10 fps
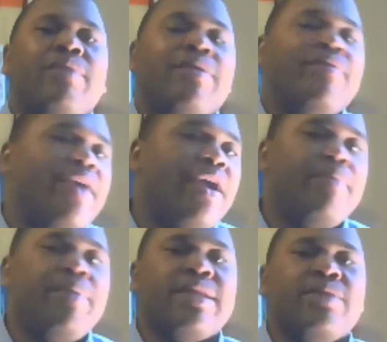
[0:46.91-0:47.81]
Been
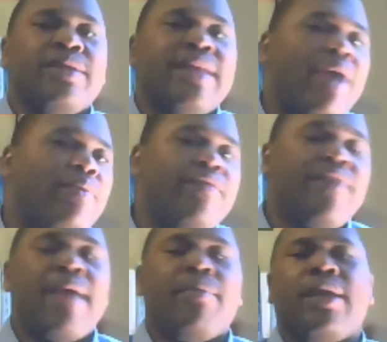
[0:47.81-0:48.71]
very busy with that, with
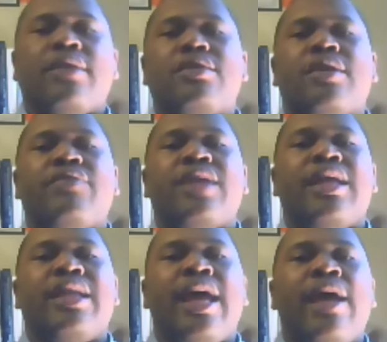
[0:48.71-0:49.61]
family and stuff
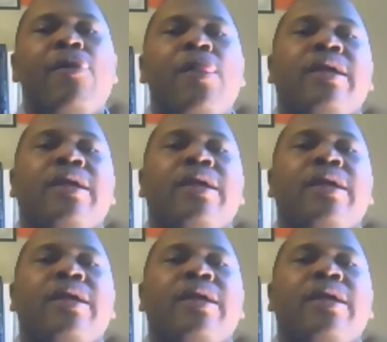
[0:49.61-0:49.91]
like that.